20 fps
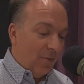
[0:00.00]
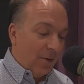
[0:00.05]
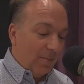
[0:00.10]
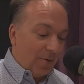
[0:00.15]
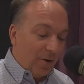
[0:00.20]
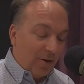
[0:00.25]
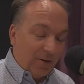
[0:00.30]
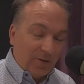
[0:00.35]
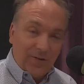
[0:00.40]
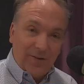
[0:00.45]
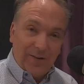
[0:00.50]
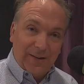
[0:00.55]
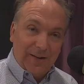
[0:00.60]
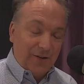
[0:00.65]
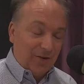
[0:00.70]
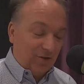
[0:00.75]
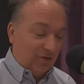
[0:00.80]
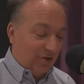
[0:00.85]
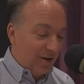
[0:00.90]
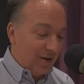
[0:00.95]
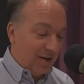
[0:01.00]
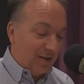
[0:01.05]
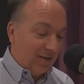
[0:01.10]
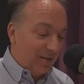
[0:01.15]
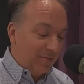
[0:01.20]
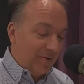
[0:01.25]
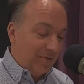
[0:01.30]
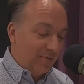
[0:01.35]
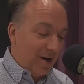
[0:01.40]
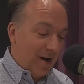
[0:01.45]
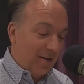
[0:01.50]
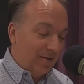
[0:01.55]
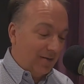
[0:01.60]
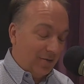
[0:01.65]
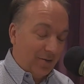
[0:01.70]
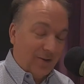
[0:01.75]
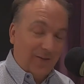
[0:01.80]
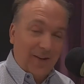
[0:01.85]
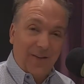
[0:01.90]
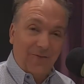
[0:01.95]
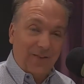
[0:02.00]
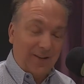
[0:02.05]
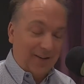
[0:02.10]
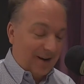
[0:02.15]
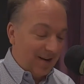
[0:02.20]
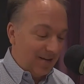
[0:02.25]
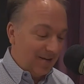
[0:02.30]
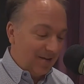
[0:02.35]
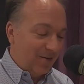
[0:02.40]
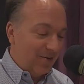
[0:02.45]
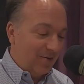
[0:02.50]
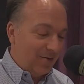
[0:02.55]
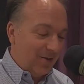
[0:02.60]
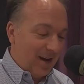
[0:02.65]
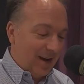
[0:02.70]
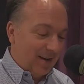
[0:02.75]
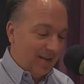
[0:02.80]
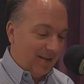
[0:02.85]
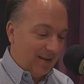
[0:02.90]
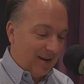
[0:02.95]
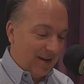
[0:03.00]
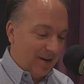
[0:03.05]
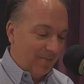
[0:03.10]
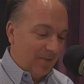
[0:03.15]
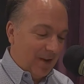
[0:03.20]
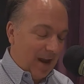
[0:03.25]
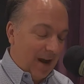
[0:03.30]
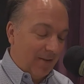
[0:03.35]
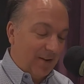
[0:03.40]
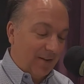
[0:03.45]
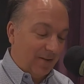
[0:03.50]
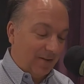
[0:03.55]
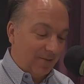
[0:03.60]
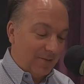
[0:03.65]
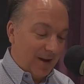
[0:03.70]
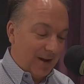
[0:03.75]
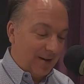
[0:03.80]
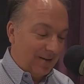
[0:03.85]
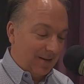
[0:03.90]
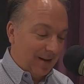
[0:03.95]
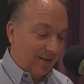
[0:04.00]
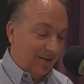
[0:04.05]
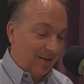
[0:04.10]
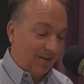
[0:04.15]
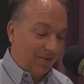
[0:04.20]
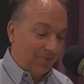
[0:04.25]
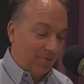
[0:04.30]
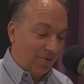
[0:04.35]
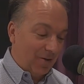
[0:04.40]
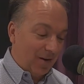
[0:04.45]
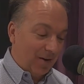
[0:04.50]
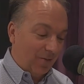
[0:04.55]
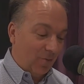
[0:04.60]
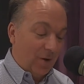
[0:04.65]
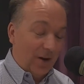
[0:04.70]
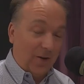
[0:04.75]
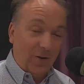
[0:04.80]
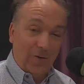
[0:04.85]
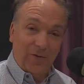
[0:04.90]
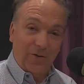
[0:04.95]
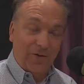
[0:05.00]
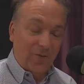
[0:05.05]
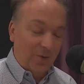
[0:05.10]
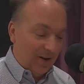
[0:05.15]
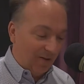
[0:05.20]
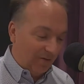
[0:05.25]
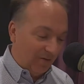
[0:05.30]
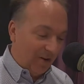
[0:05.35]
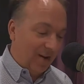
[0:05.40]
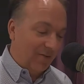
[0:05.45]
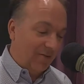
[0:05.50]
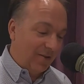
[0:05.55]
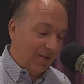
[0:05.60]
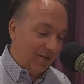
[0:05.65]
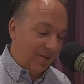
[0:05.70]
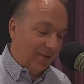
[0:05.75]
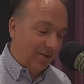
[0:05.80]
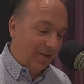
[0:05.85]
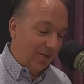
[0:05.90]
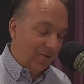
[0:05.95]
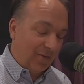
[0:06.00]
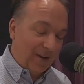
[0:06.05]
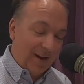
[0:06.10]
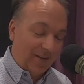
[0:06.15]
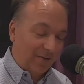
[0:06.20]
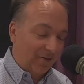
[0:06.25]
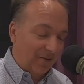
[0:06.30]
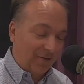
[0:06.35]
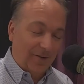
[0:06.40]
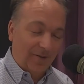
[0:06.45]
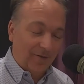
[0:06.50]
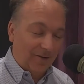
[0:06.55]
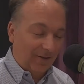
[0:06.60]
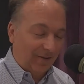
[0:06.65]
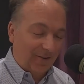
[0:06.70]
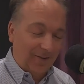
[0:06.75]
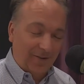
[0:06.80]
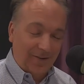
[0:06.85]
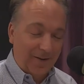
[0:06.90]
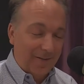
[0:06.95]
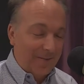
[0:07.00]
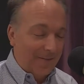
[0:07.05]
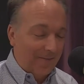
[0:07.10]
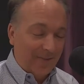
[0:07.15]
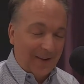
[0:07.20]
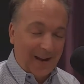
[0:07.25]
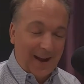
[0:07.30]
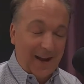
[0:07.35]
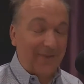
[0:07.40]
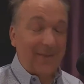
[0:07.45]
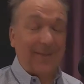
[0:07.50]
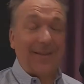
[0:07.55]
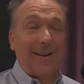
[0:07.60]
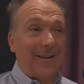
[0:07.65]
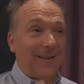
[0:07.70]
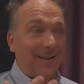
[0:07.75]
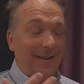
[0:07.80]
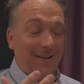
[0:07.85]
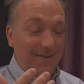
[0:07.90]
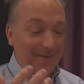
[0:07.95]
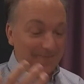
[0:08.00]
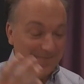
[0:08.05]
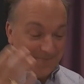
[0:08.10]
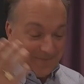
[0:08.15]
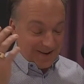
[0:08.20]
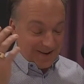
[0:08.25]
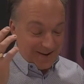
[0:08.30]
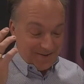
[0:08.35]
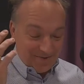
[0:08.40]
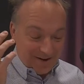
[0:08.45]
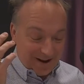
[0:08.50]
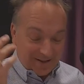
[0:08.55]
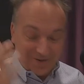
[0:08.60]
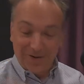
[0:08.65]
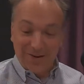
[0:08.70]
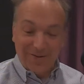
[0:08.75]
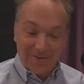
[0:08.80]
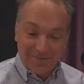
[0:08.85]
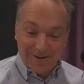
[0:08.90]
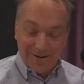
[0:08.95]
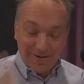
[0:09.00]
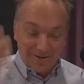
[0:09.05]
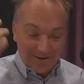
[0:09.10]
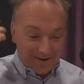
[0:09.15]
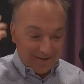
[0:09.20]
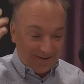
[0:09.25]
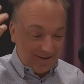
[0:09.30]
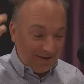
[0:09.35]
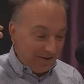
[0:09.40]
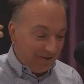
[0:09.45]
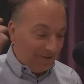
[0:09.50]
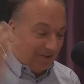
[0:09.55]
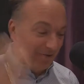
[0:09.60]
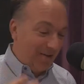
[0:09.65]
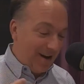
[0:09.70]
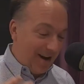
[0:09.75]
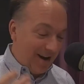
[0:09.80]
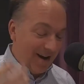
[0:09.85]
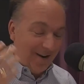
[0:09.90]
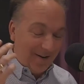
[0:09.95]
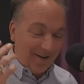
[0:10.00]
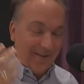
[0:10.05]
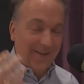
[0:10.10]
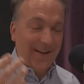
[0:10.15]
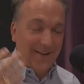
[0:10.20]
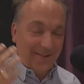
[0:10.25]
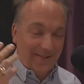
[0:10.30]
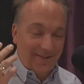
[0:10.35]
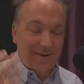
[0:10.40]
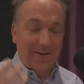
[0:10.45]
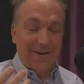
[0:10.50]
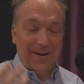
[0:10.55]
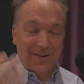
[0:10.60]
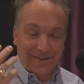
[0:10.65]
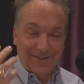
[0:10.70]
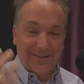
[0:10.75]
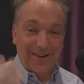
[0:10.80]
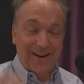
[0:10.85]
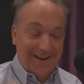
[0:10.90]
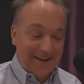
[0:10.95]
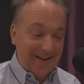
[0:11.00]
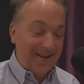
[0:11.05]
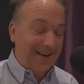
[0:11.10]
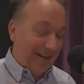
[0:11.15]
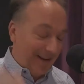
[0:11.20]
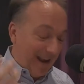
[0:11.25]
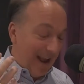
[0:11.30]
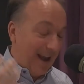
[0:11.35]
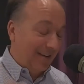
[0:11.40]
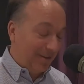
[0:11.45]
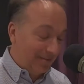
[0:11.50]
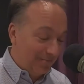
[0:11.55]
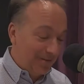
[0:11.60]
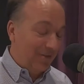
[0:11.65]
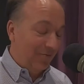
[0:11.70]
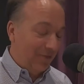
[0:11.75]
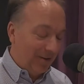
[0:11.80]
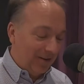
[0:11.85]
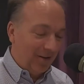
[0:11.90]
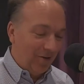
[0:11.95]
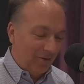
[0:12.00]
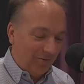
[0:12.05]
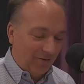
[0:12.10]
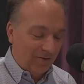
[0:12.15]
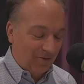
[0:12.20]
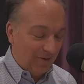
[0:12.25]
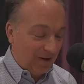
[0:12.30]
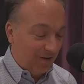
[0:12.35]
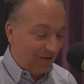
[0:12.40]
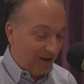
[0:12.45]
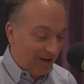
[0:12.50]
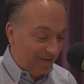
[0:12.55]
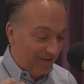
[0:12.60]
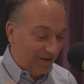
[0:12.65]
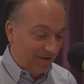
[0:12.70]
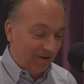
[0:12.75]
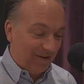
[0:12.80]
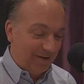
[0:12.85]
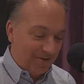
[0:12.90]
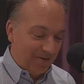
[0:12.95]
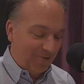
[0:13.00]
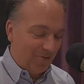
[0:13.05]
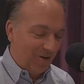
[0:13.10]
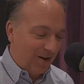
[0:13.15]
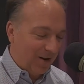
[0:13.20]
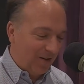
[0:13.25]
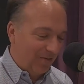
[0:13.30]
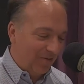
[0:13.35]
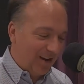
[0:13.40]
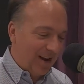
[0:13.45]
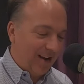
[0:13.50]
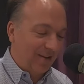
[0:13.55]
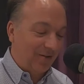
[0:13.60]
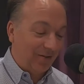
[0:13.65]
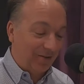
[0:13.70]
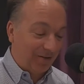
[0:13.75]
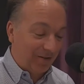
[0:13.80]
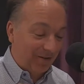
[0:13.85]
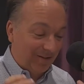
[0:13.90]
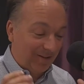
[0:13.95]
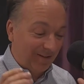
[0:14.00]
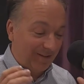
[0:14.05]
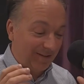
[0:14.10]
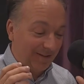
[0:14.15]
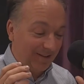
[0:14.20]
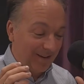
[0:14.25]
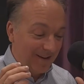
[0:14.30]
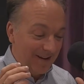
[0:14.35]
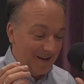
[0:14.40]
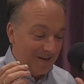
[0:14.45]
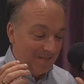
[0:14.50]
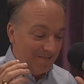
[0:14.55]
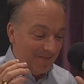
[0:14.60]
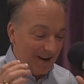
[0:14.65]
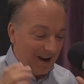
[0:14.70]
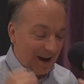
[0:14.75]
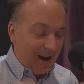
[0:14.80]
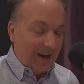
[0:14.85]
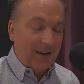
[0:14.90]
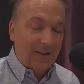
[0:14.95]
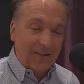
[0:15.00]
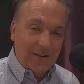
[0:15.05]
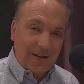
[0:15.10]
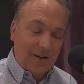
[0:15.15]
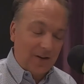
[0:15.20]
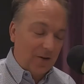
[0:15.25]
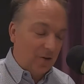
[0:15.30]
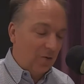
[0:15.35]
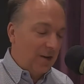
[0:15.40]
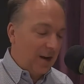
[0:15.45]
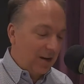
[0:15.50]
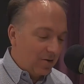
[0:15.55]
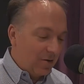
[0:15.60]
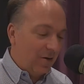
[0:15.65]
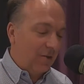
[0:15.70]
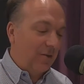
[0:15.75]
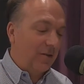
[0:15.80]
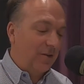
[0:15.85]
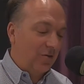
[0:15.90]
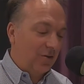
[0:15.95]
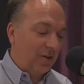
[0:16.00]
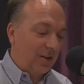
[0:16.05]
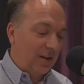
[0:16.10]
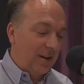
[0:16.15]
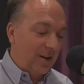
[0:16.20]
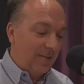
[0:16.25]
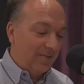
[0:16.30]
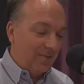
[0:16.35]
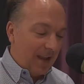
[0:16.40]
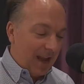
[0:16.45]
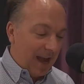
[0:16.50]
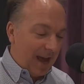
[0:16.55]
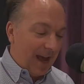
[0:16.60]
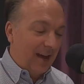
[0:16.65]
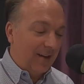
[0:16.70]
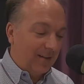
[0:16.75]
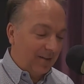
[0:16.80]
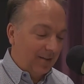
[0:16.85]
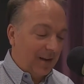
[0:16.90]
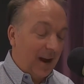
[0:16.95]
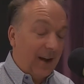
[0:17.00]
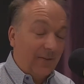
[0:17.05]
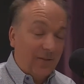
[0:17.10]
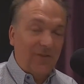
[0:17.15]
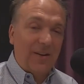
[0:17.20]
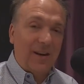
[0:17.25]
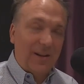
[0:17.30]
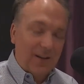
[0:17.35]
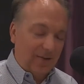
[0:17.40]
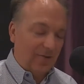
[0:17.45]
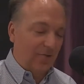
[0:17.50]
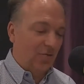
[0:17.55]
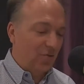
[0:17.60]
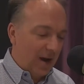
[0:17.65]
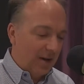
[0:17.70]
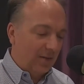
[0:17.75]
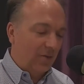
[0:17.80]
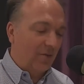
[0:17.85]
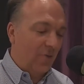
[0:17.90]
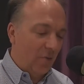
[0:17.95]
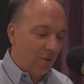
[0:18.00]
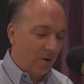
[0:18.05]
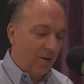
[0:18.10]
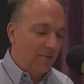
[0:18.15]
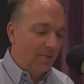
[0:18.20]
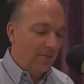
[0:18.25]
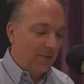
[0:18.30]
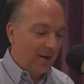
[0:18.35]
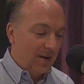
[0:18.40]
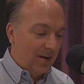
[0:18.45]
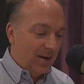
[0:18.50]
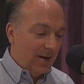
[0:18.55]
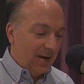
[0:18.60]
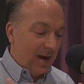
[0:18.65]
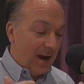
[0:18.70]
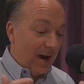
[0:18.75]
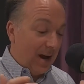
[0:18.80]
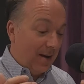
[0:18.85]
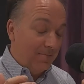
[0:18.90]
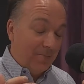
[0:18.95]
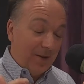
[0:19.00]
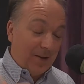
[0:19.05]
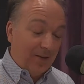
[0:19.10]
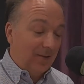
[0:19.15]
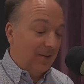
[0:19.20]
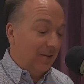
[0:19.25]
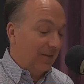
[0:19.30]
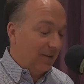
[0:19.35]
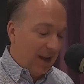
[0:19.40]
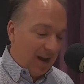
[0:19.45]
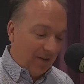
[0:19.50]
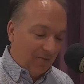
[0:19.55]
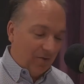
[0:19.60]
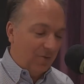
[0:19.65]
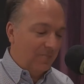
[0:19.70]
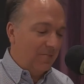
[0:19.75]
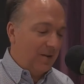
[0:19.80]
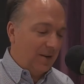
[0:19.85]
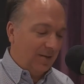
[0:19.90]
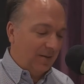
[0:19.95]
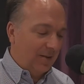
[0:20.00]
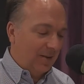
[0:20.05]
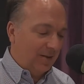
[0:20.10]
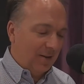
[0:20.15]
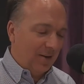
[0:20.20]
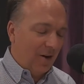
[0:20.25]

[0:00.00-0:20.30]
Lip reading: Personally, just sharing some of my stories, I have to tell you that having spent at this point well over 25 years in financial services, and I have to tell you, when I look in the mirror and I see all this gray hair, it's starting to sink in. It has been really over 25 years I've been working in financial services. I can tell you technology I've seen it transform business after business.